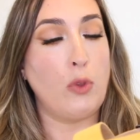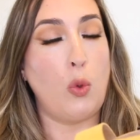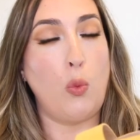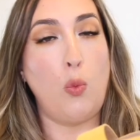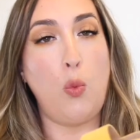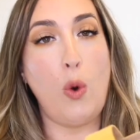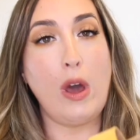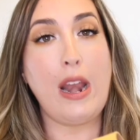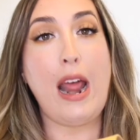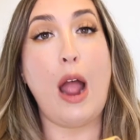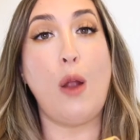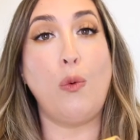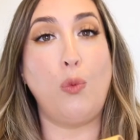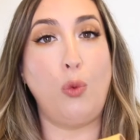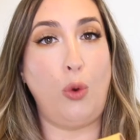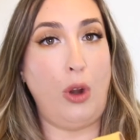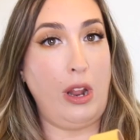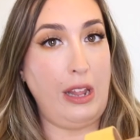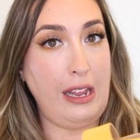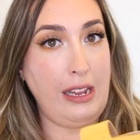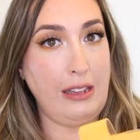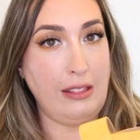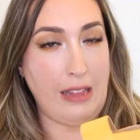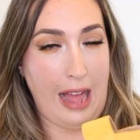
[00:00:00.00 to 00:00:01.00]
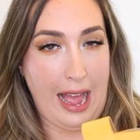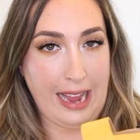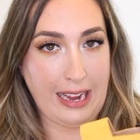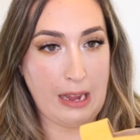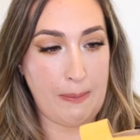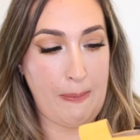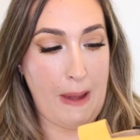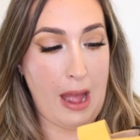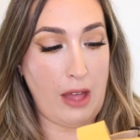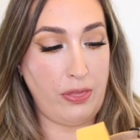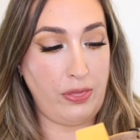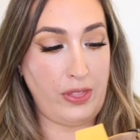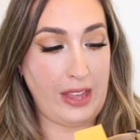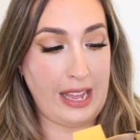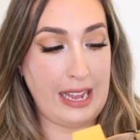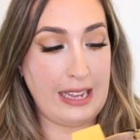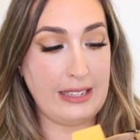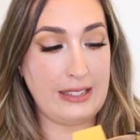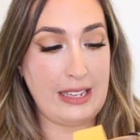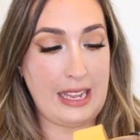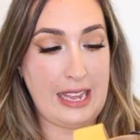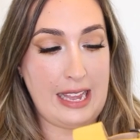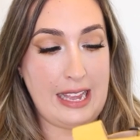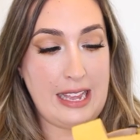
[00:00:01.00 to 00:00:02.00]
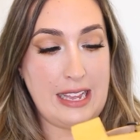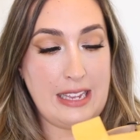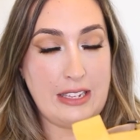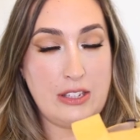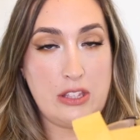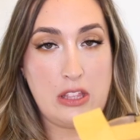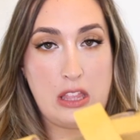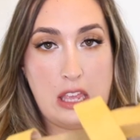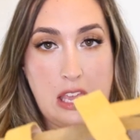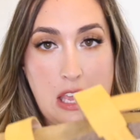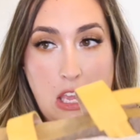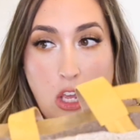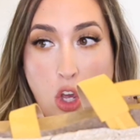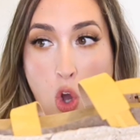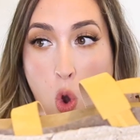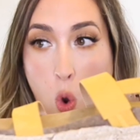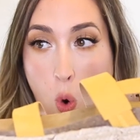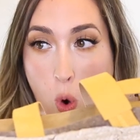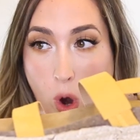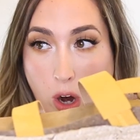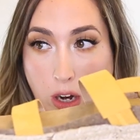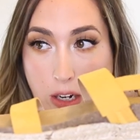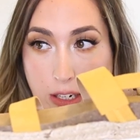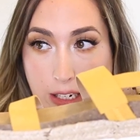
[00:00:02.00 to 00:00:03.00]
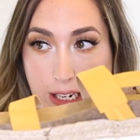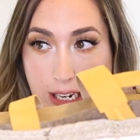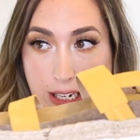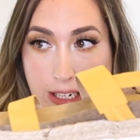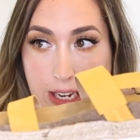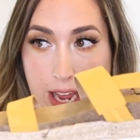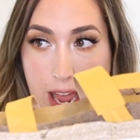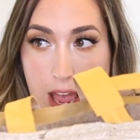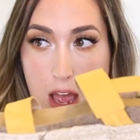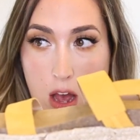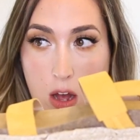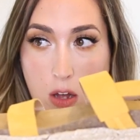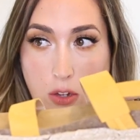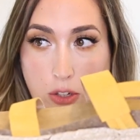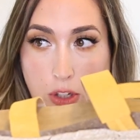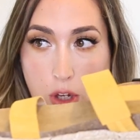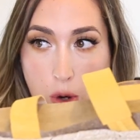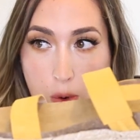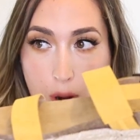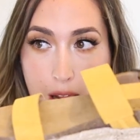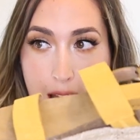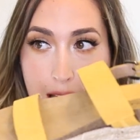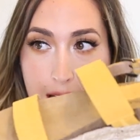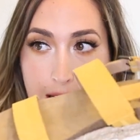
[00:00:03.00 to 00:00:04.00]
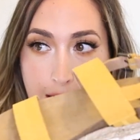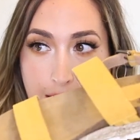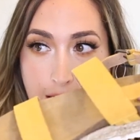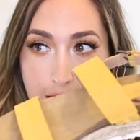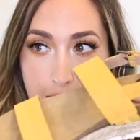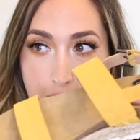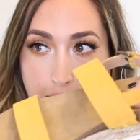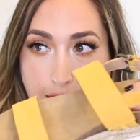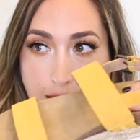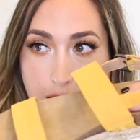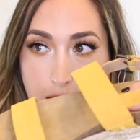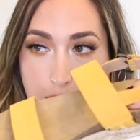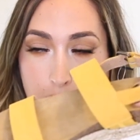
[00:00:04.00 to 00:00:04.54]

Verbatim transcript: What I really like about these is the cork detail. So it has like